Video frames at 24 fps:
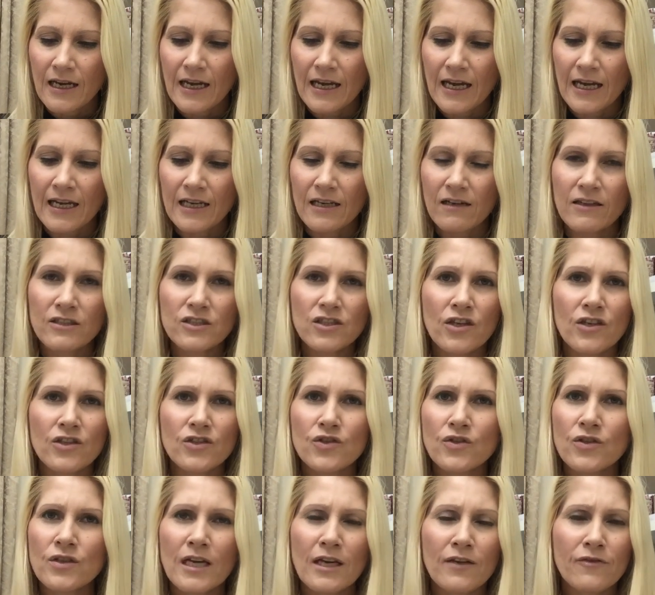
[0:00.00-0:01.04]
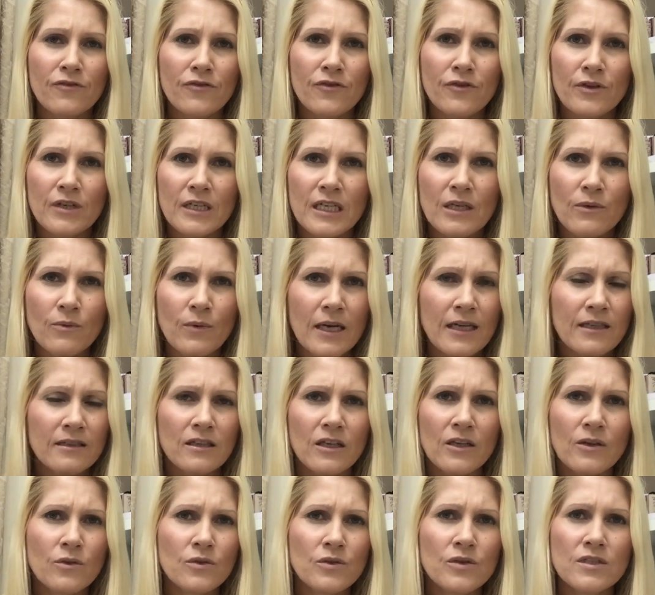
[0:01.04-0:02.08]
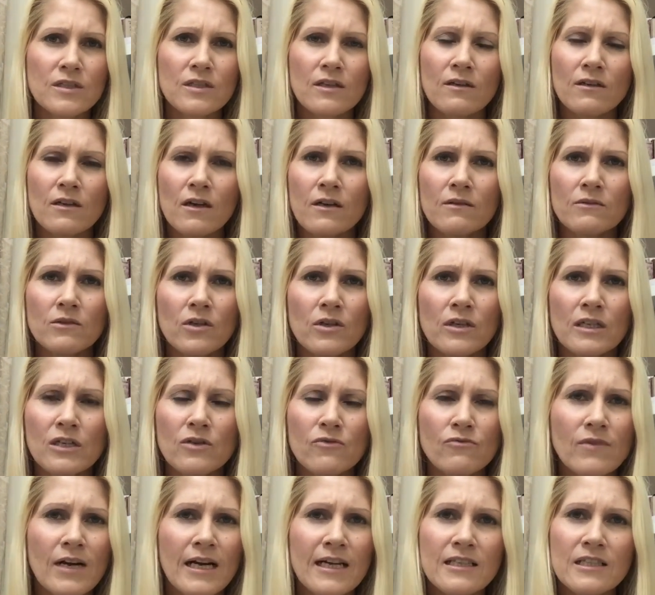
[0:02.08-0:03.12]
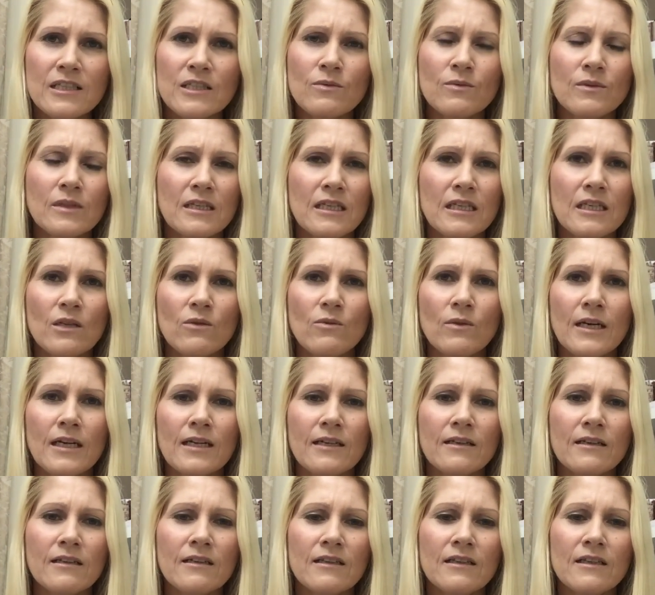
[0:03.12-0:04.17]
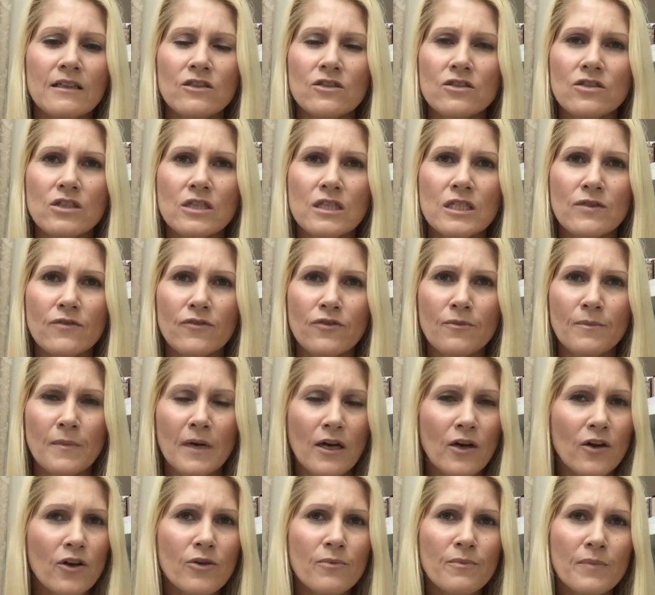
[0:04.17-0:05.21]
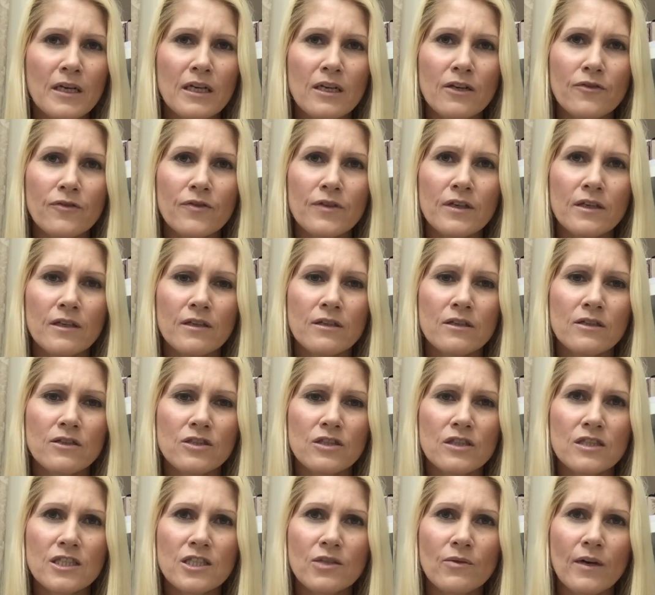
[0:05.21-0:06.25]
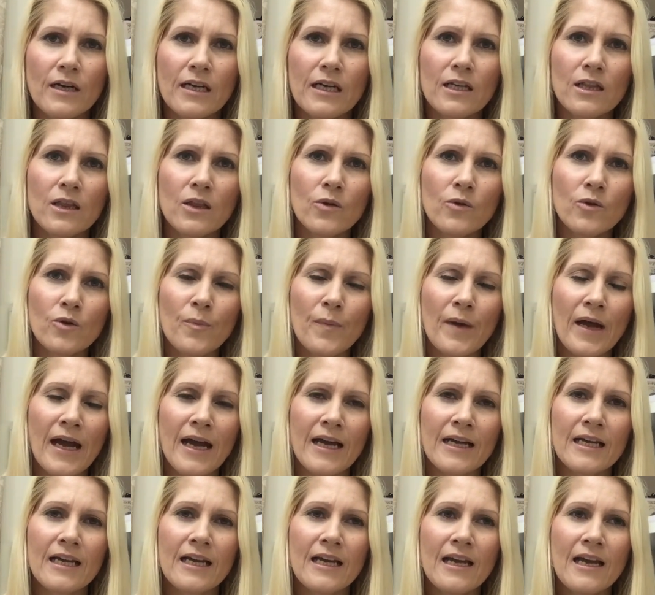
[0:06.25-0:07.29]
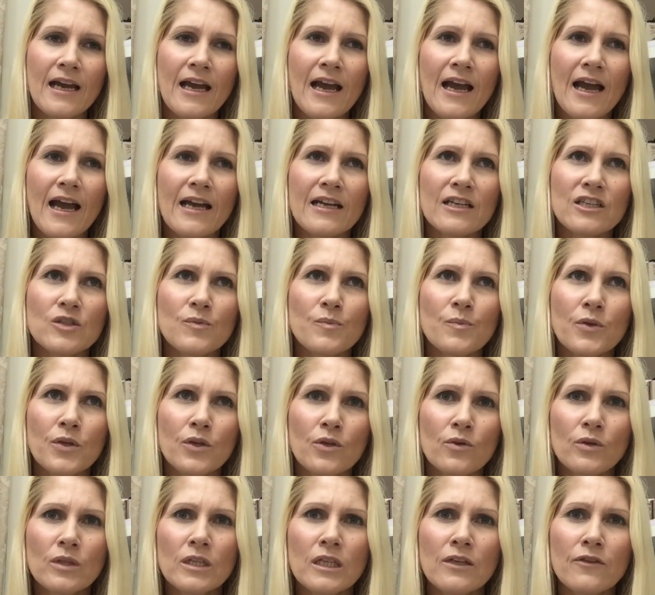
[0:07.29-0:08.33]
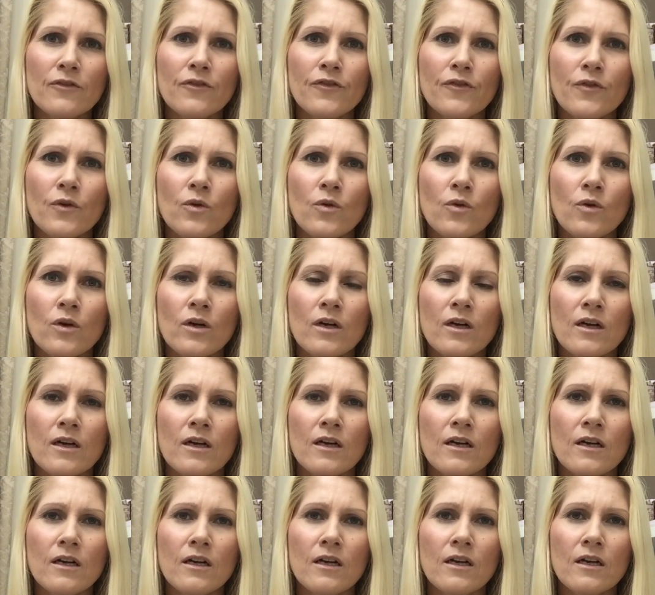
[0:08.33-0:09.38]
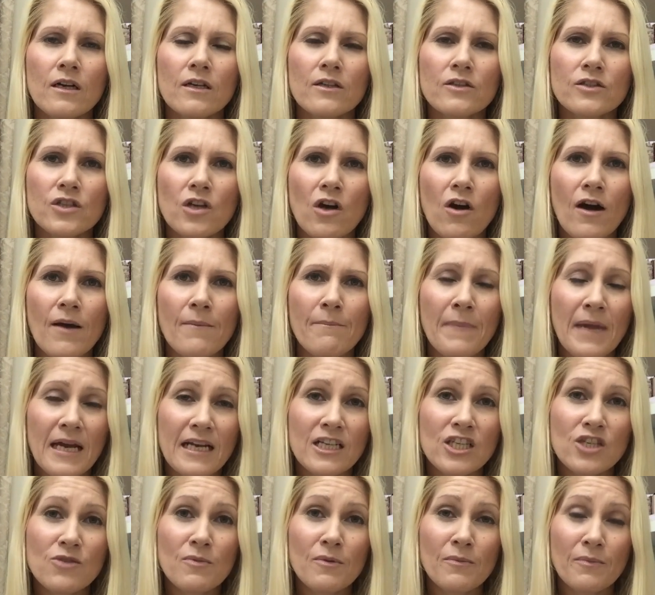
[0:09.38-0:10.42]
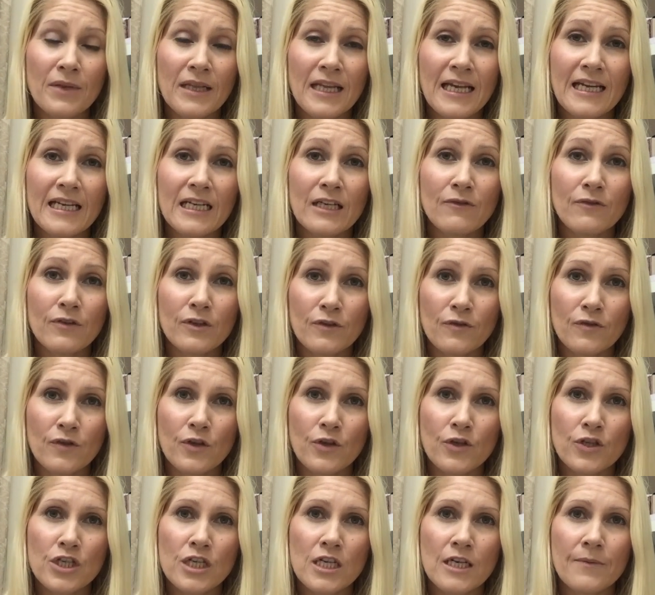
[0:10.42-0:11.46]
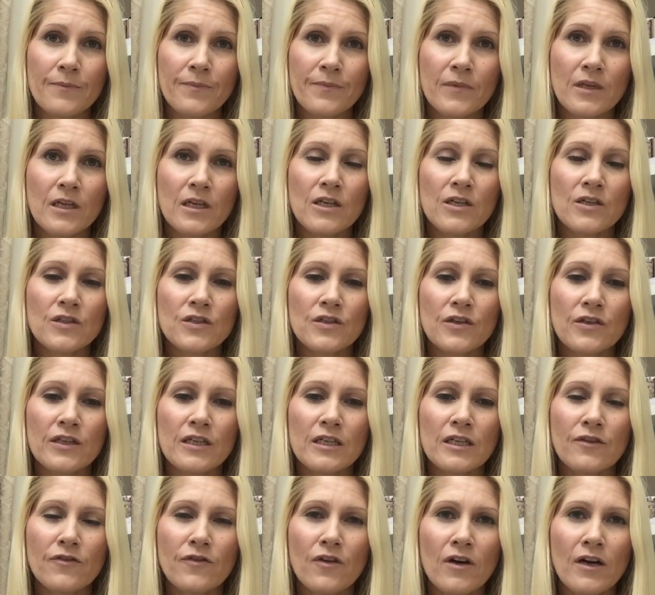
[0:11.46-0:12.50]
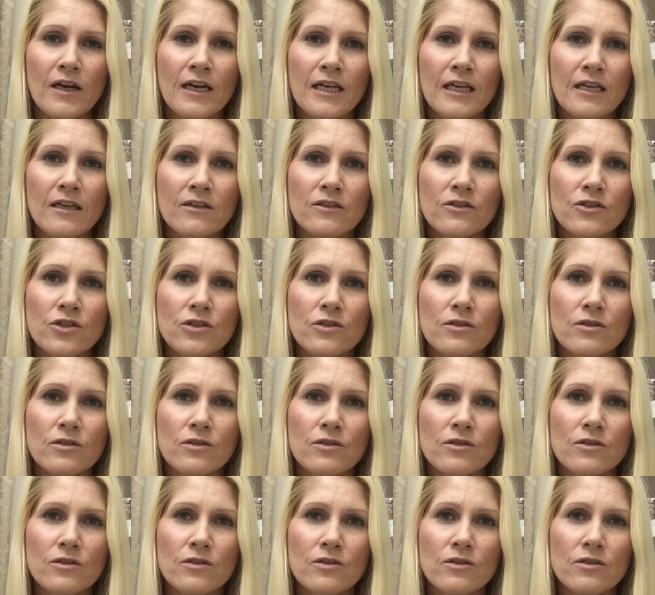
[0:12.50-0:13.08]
and I don't do that for anyone else, so I'm not in a race with anyone. It's just for my own benefit, just so I can look back, and it's purely for time management planning for the future, so that if I